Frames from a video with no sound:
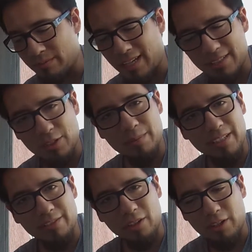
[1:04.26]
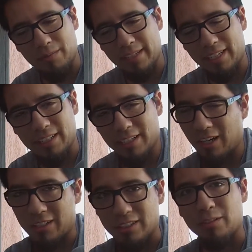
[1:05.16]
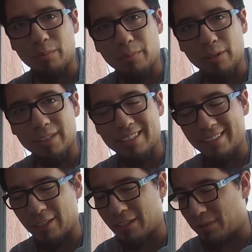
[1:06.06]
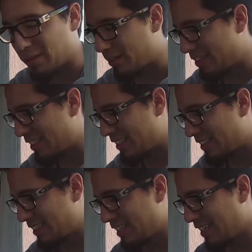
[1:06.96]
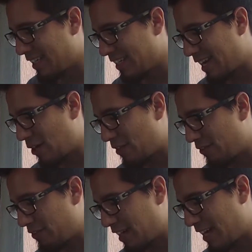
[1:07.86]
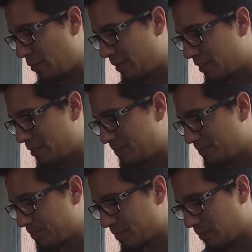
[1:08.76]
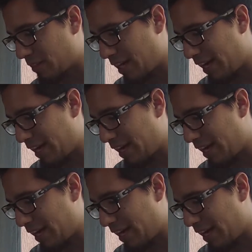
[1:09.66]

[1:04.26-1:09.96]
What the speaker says: not too big of a harm there. Also, pretty dirty with all the dust. Now, the flywheel I